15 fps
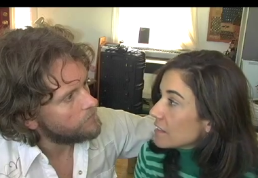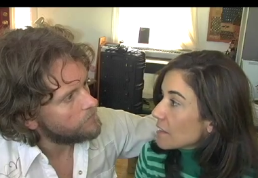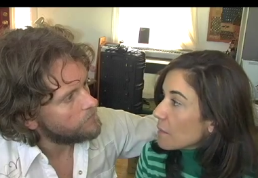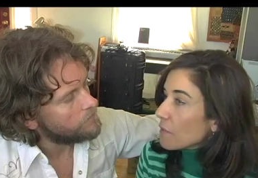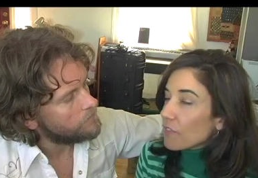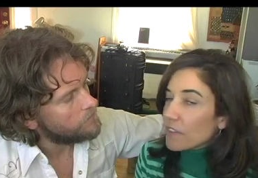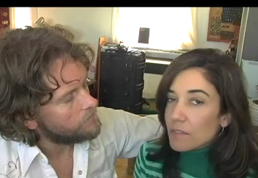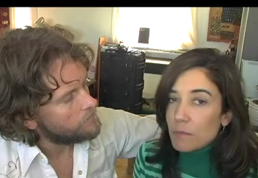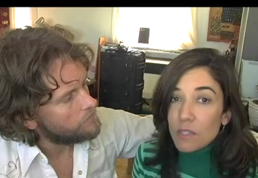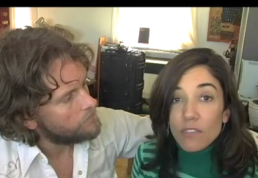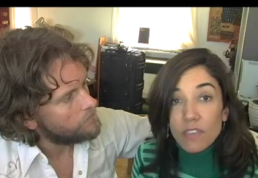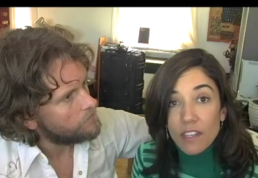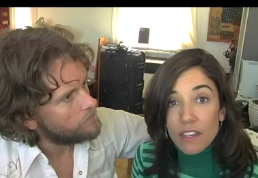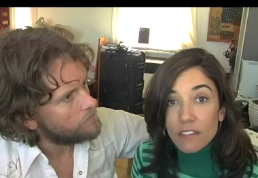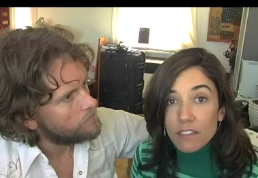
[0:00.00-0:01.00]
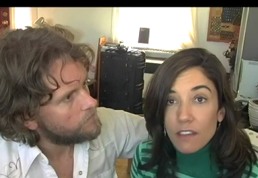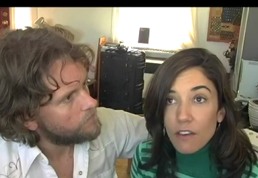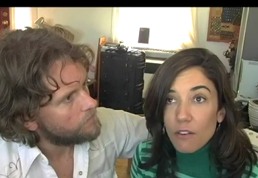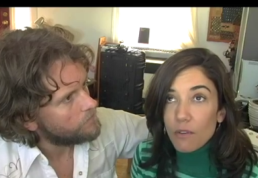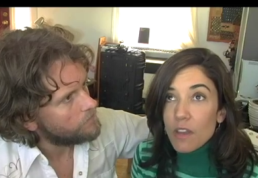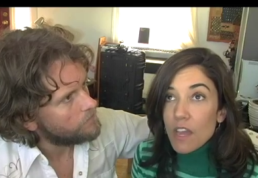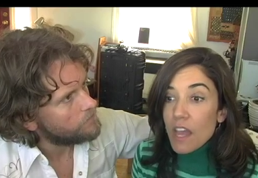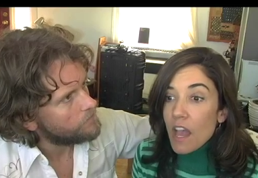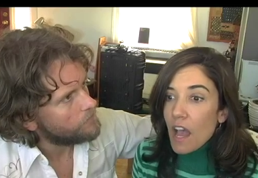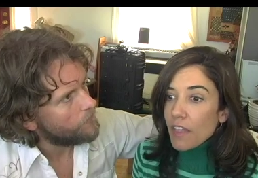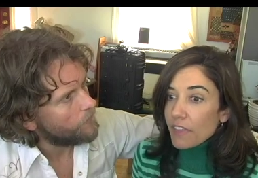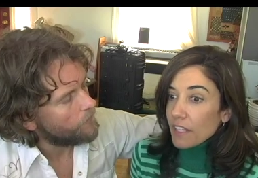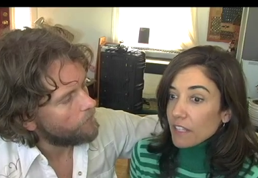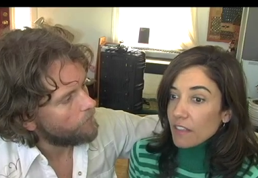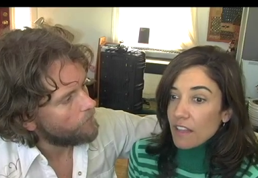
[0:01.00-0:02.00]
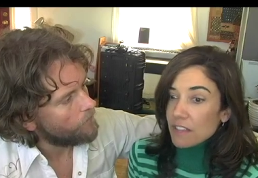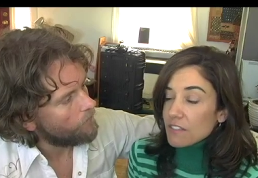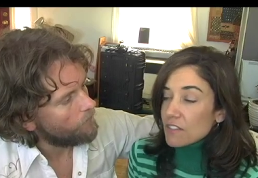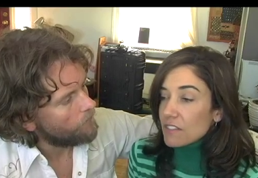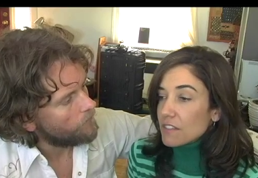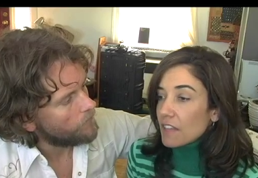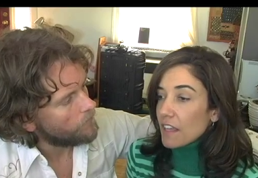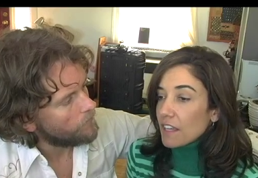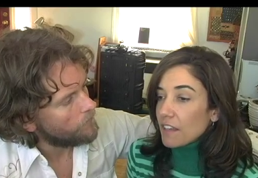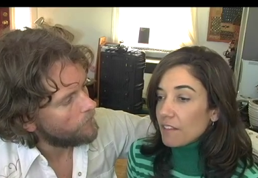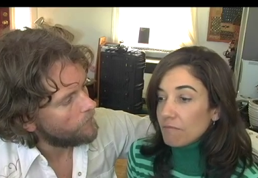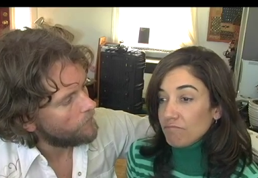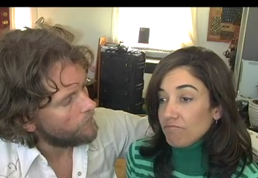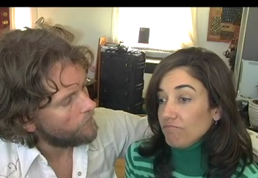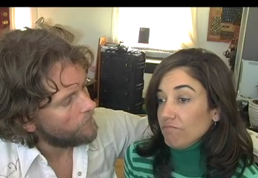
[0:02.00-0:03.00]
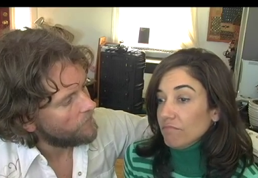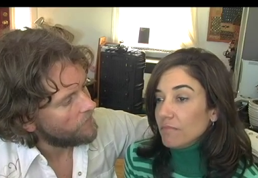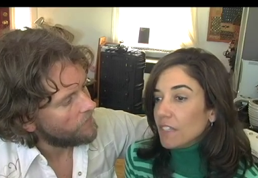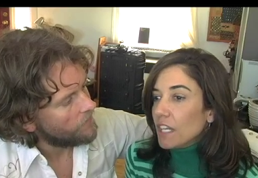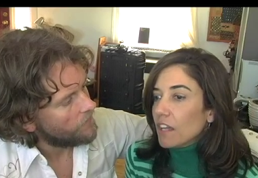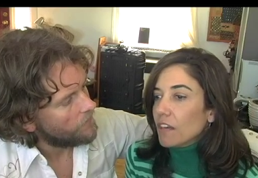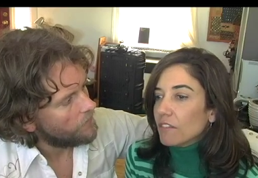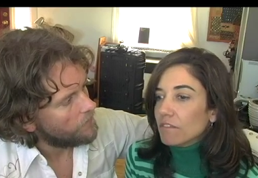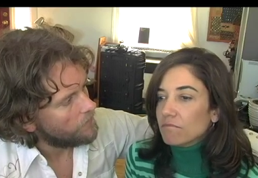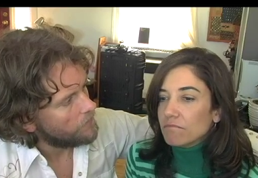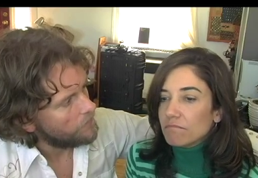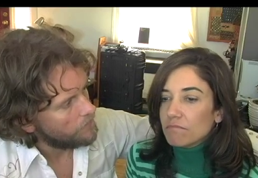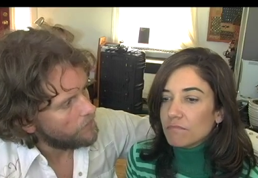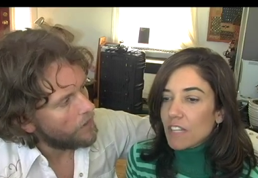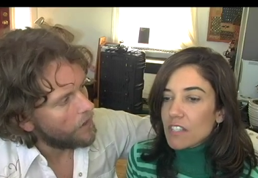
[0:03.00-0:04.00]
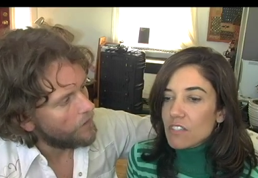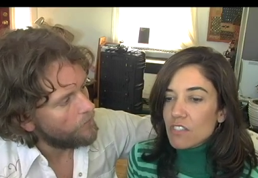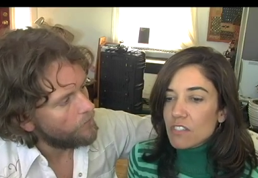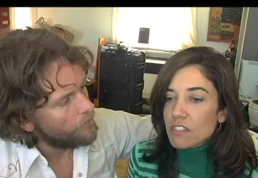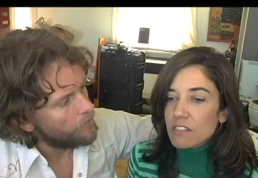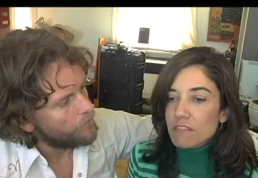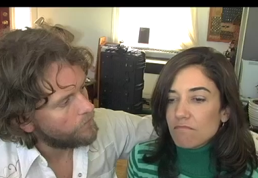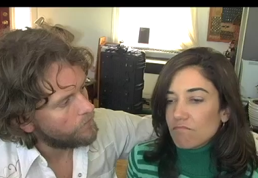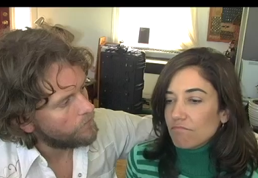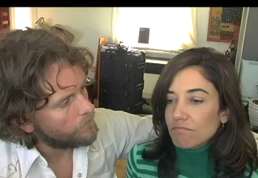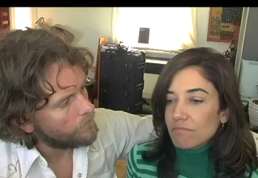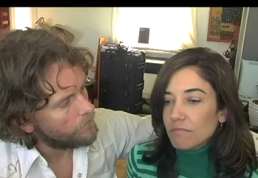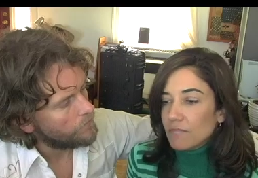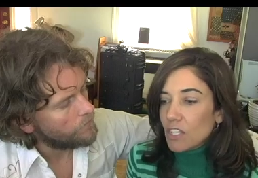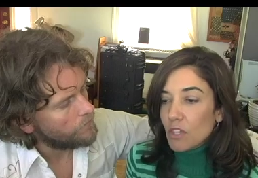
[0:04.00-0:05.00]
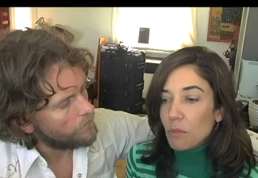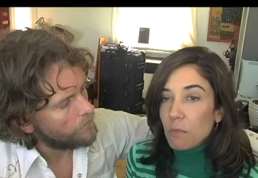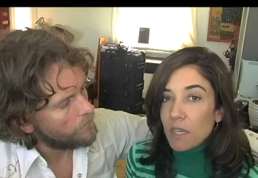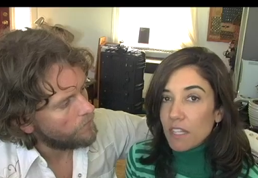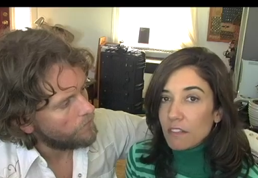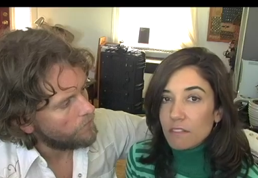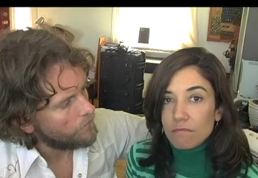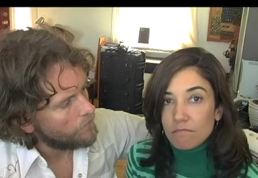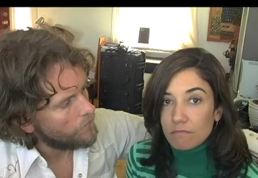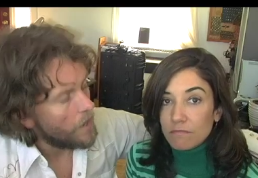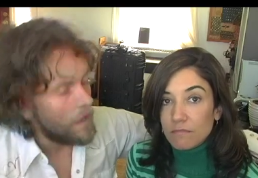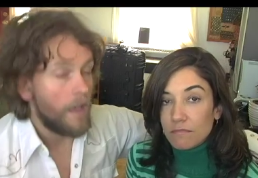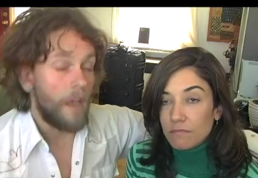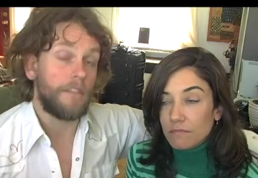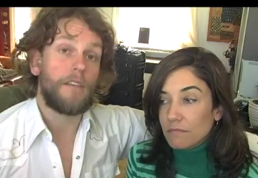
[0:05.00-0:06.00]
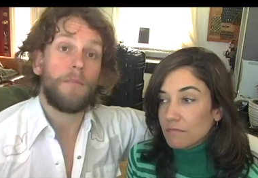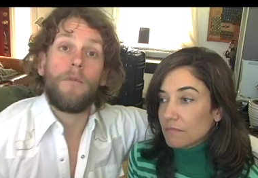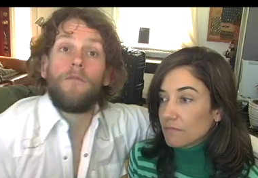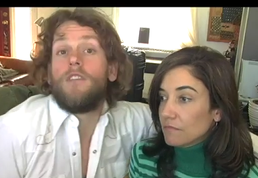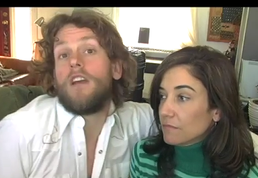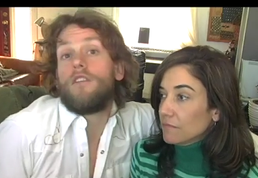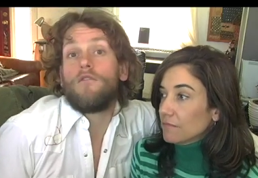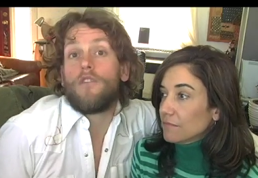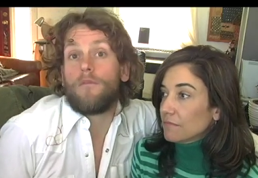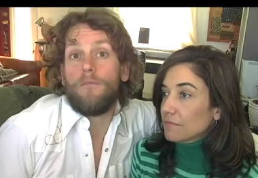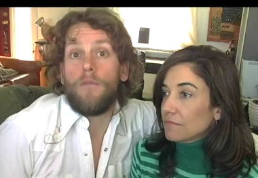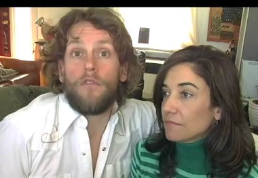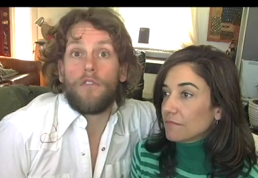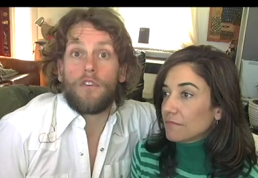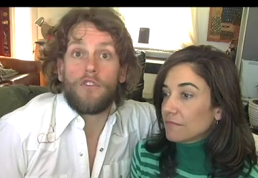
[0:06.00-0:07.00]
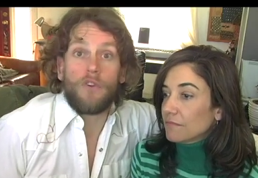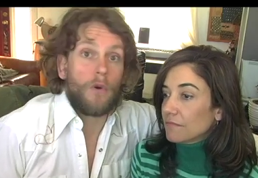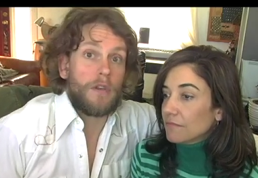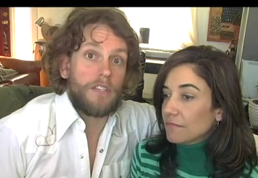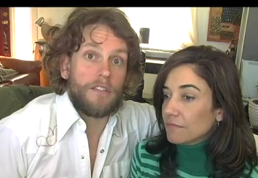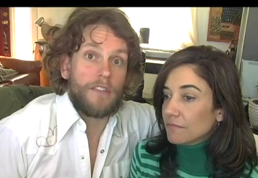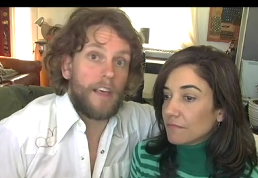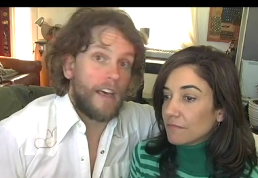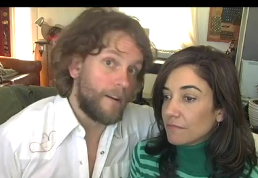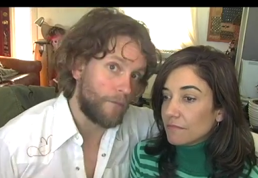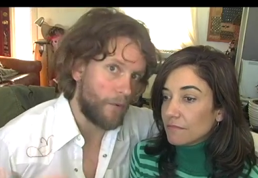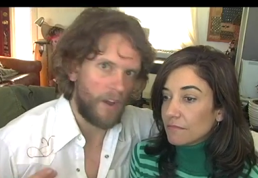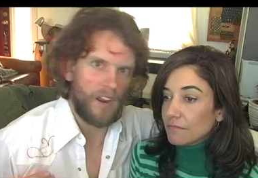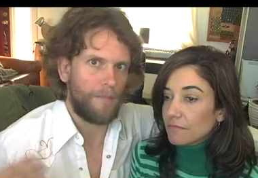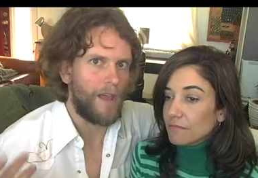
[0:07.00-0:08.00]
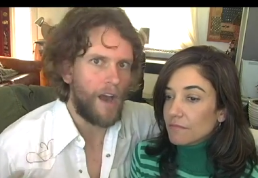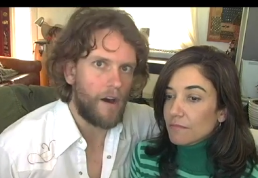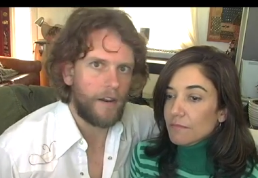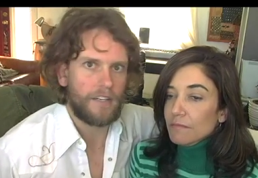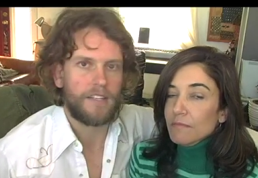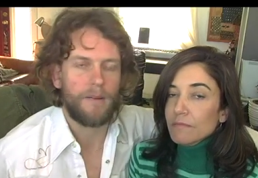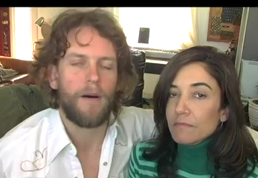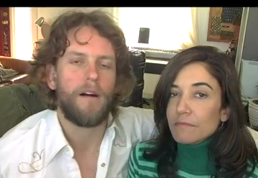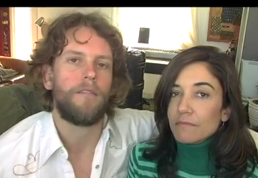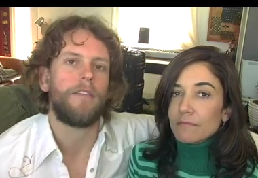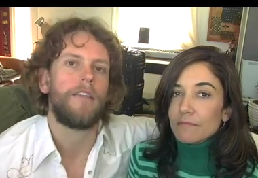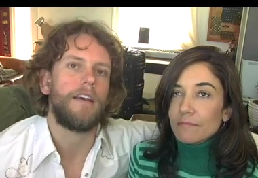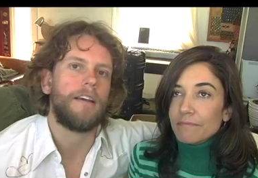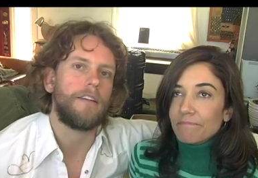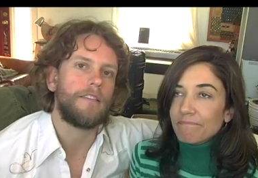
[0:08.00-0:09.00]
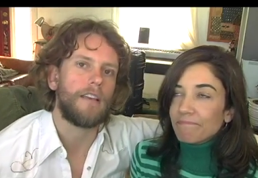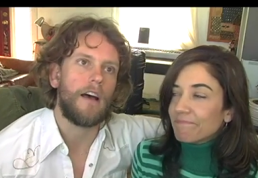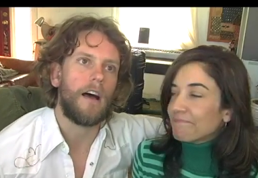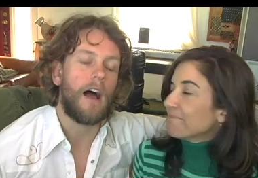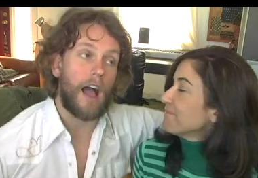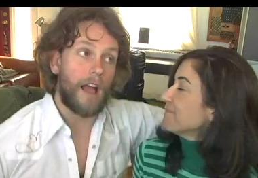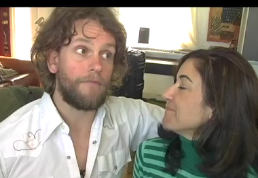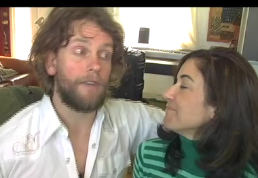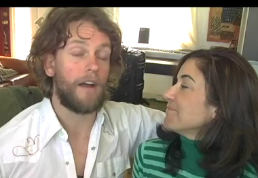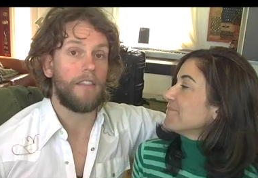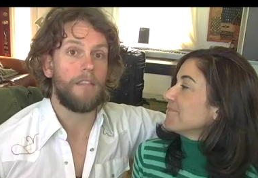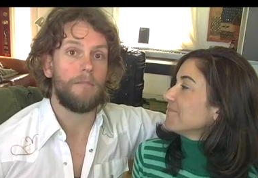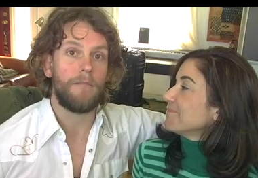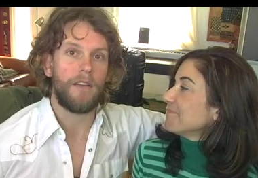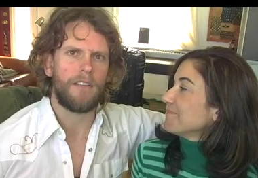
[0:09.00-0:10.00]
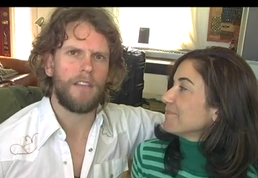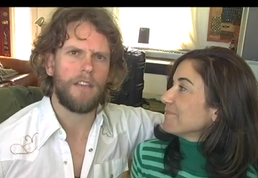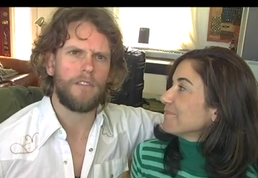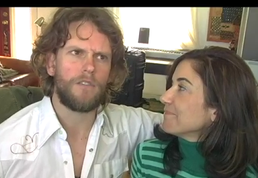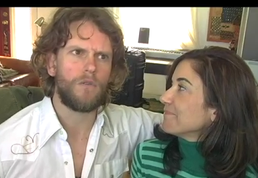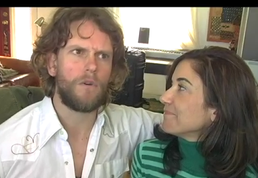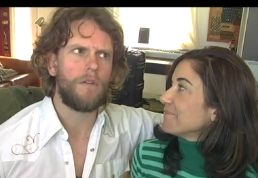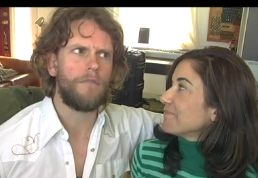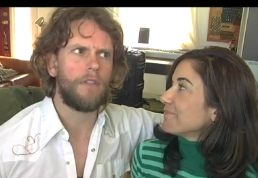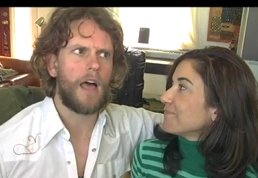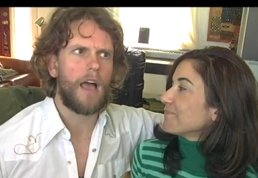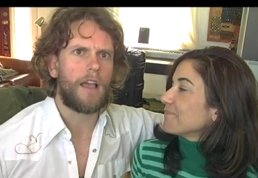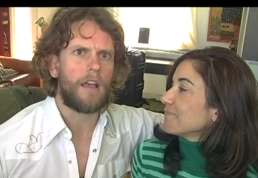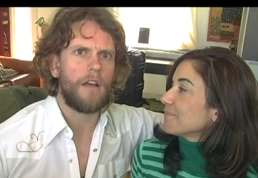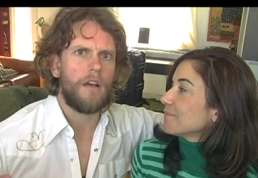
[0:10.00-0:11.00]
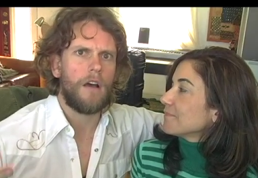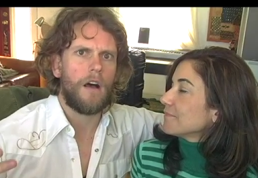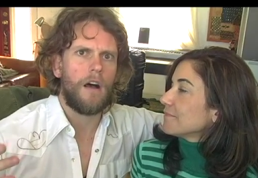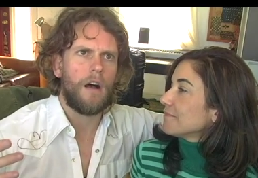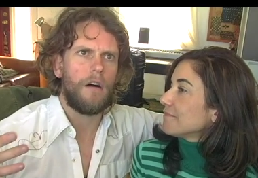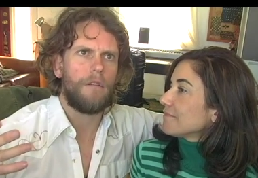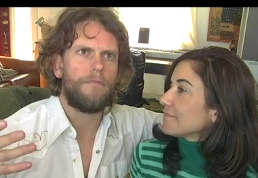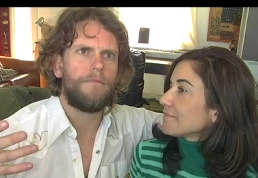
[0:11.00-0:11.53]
Speaker 1: to some of his music. So I think that's just like, you know, yeah. that's just human.
Speaker 2: And some of Deirdre's music choices, then, if we're going to be honest about things, uh, I find them, it, it's sort of like uh,